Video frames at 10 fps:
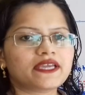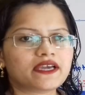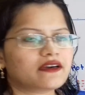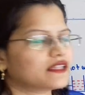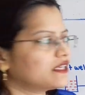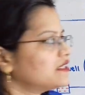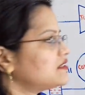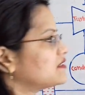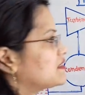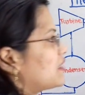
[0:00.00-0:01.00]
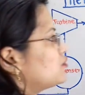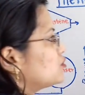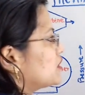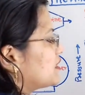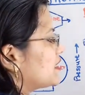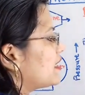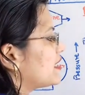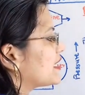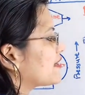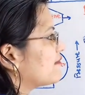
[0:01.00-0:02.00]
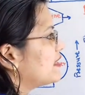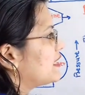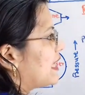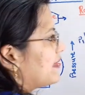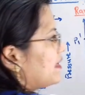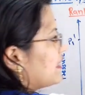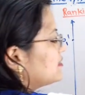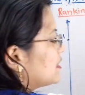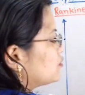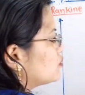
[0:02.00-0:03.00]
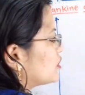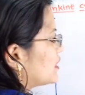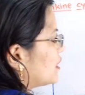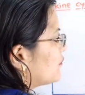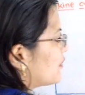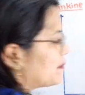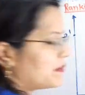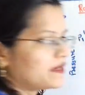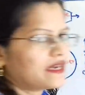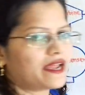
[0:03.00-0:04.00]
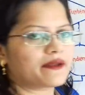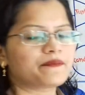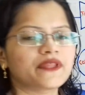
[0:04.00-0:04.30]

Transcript: here is saturated liquid line and saturated vapor line.